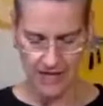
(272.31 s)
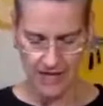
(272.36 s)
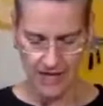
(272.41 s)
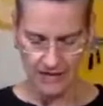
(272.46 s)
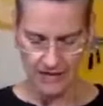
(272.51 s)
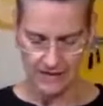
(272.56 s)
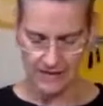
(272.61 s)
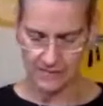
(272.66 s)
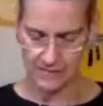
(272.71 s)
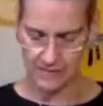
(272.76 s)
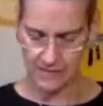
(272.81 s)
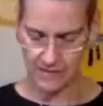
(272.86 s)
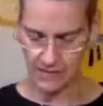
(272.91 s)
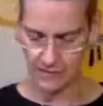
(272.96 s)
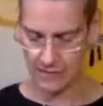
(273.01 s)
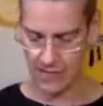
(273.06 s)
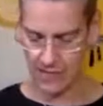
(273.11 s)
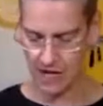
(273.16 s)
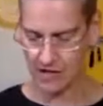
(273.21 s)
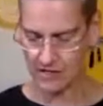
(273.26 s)
This one's here,
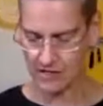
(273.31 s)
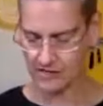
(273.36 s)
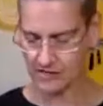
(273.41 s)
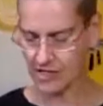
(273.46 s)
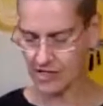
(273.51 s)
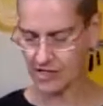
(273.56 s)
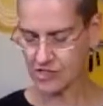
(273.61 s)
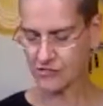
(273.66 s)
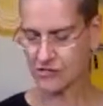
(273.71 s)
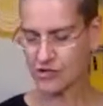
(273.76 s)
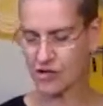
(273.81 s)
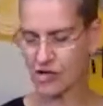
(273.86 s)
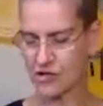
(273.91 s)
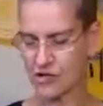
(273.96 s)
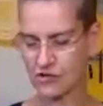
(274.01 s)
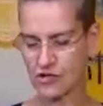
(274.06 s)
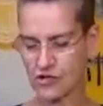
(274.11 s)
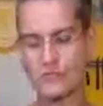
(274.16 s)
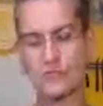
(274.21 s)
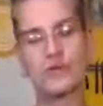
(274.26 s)
Pears, a country garden
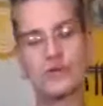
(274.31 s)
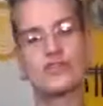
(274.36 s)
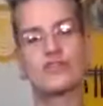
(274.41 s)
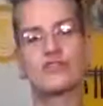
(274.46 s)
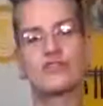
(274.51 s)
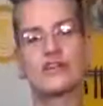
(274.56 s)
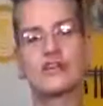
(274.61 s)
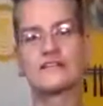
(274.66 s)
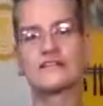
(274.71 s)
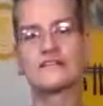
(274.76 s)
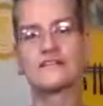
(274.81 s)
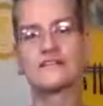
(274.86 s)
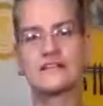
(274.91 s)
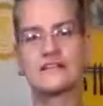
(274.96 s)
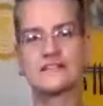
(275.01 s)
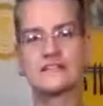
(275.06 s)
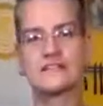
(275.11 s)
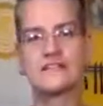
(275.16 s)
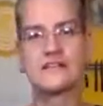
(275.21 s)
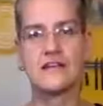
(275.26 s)
cookbook. You'll get the
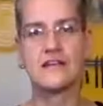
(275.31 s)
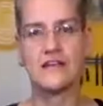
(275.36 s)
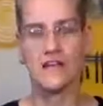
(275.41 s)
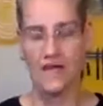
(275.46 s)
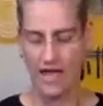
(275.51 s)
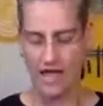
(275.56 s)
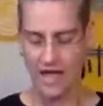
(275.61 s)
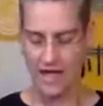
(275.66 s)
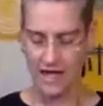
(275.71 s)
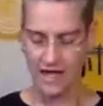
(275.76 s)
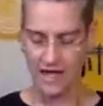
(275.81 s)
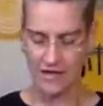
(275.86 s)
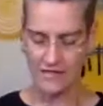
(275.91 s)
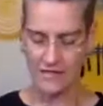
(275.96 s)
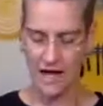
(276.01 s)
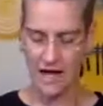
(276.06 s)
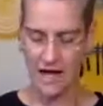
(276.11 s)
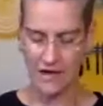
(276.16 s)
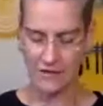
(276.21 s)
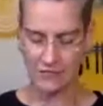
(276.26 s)
list. And
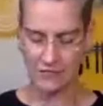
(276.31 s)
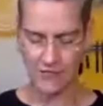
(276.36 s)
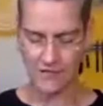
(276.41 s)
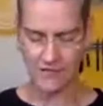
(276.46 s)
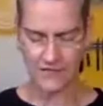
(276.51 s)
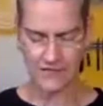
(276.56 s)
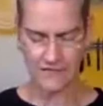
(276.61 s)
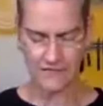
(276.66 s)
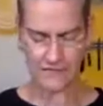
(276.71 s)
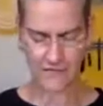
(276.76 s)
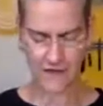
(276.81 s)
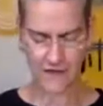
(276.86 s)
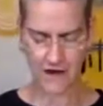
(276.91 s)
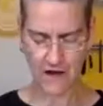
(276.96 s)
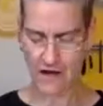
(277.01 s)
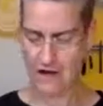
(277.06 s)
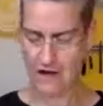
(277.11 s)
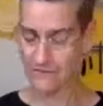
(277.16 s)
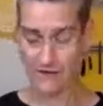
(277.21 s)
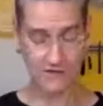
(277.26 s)
I really found,
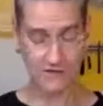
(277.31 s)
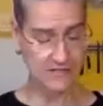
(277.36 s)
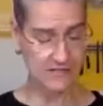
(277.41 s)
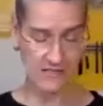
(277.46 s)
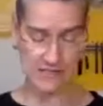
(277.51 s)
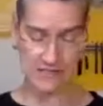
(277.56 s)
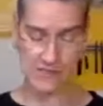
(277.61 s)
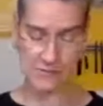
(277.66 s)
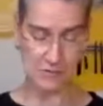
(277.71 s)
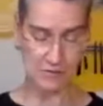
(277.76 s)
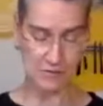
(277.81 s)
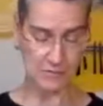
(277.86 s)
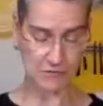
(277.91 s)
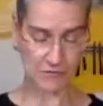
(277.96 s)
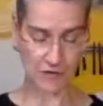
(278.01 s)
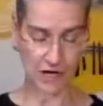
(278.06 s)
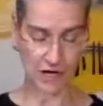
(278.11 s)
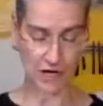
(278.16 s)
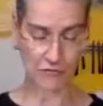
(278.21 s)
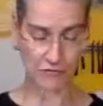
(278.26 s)
I've never seen this book
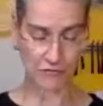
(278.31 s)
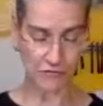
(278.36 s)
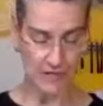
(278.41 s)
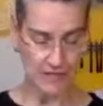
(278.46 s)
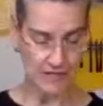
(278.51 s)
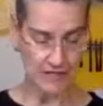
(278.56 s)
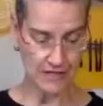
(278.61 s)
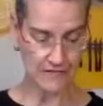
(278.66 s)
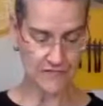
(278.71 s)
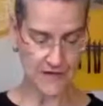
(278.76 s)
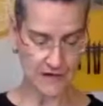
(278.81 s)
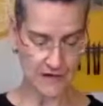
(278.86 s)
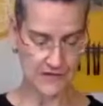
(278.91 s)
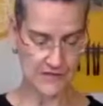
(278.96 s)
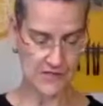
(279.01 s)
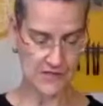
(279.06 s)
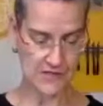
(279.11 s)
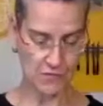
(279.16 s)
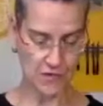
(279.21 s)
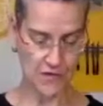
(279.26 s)
before. I really found
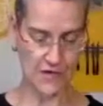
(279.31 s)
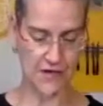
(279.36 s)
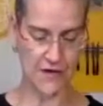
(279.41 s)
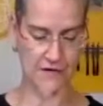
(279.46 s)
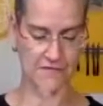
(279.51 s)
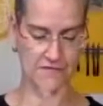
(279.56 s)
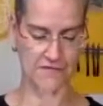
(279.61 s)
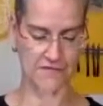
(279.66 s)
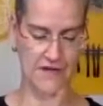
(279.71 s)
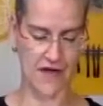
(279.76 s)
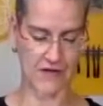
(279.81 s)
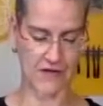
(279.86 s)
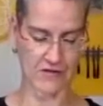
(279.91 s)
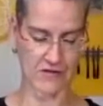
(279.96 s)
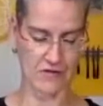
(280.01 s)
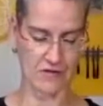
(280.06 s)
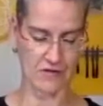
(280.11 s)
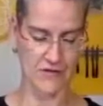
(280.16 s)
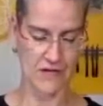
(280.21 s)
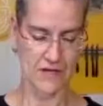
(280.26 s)
this one of
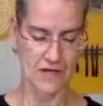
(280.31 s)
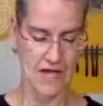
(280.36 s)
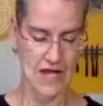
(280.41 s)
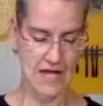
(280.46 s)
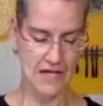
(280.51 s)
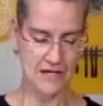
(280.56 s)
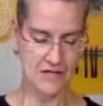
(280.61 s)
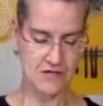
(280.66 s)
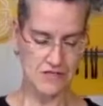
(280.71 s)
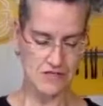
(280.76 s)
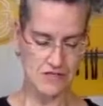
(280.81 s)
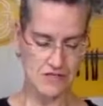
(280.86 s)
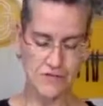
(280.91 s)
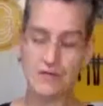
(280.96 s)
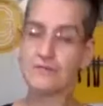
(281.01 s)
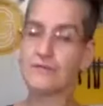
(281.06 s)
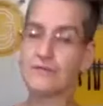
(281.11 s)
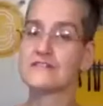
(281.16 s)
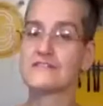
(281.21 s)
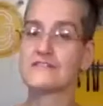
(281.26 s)
value. And here's three
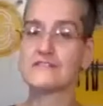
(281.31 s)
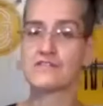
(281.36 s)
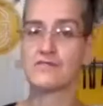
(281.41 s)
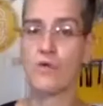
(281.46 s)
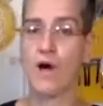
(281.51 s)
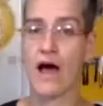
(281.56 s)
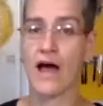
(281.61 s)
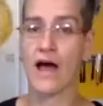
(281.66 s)
reasons why.